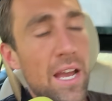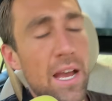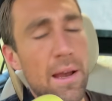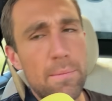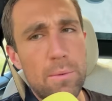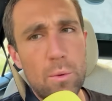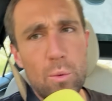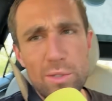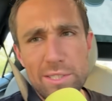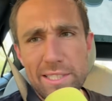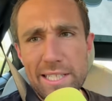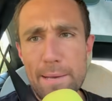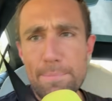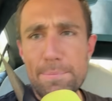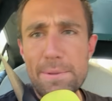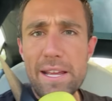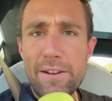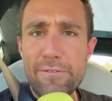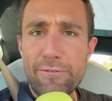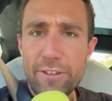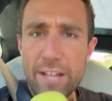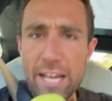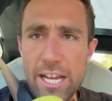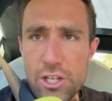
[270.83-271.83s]
But we'll skip the
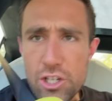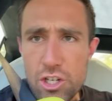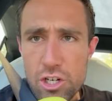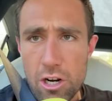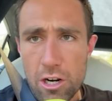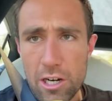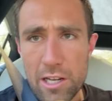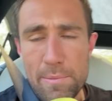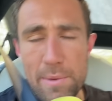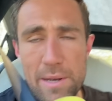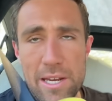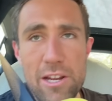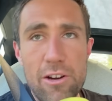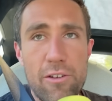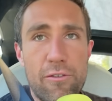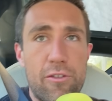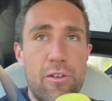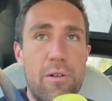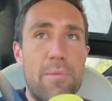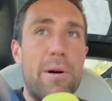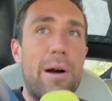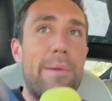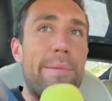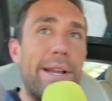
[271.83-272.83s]
inflation argument here for
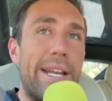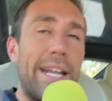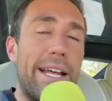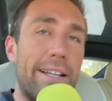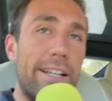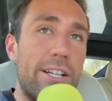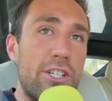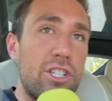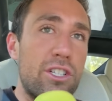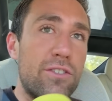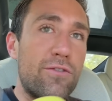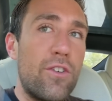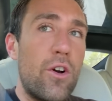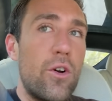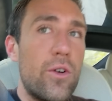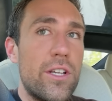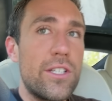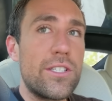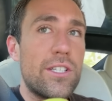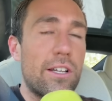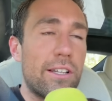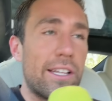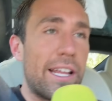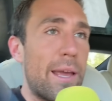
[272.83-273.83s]
a moment and let's just
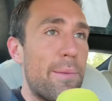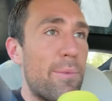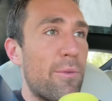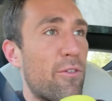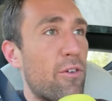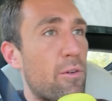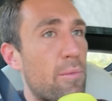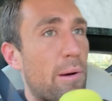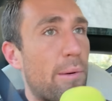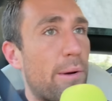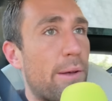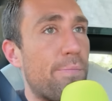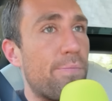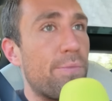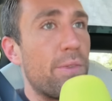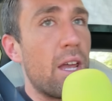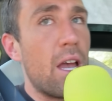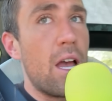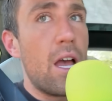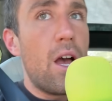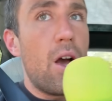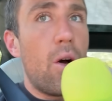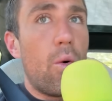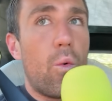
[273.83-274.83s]
focus on labor for a moment.
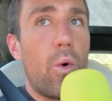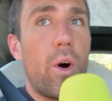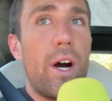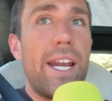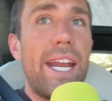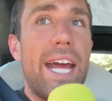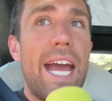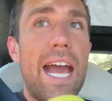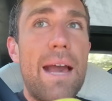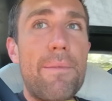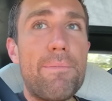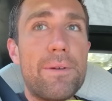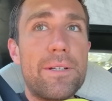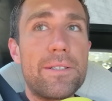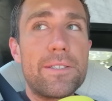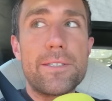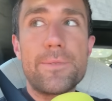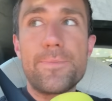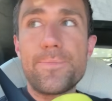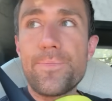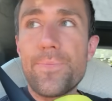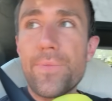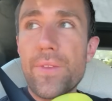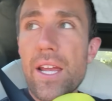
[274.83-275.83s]
What happens
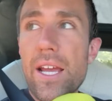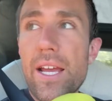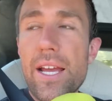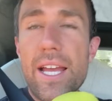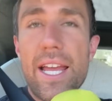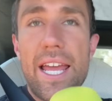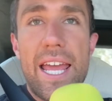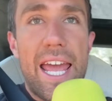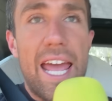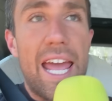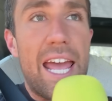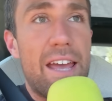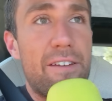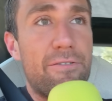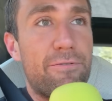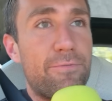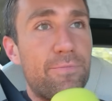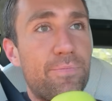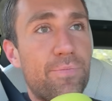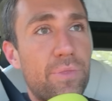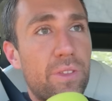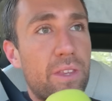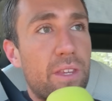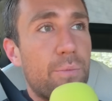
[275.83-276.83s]
if
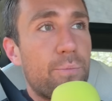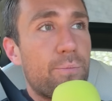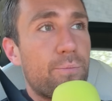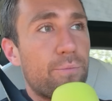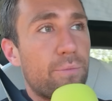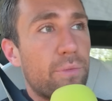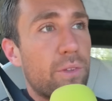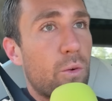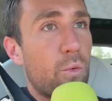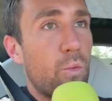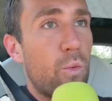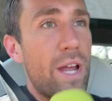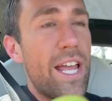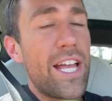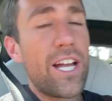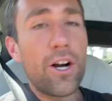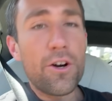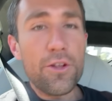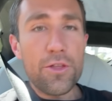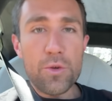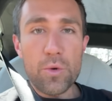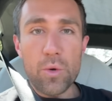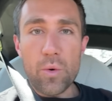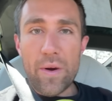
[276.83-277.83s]
we go
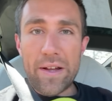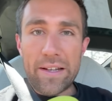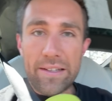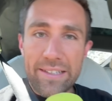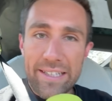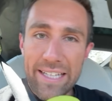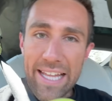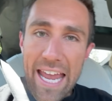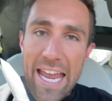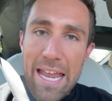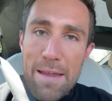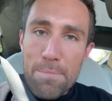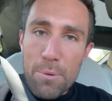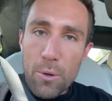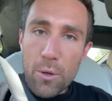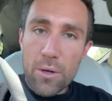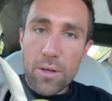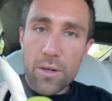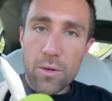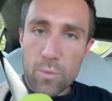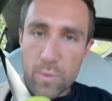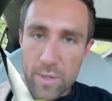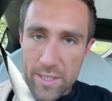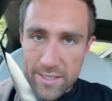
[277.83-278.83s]
through a
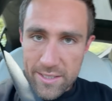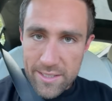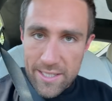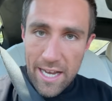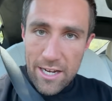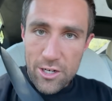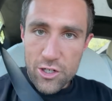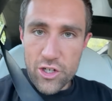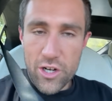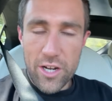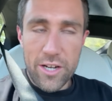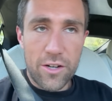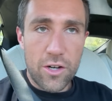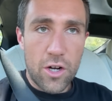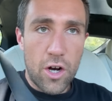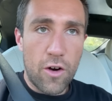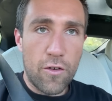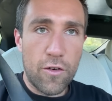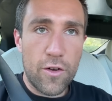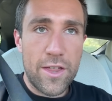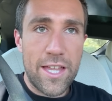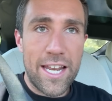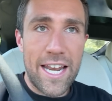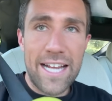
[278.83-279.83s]
labor recession
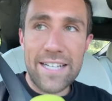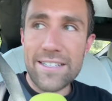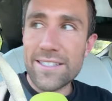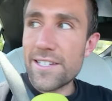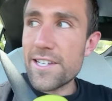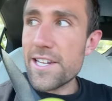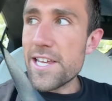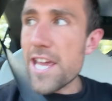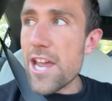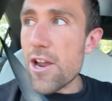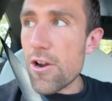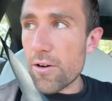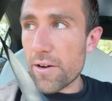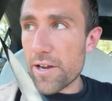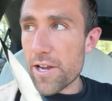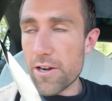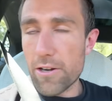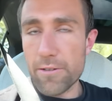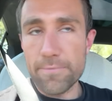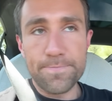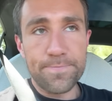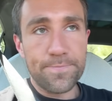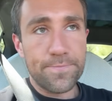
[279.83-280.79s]
over the next year here,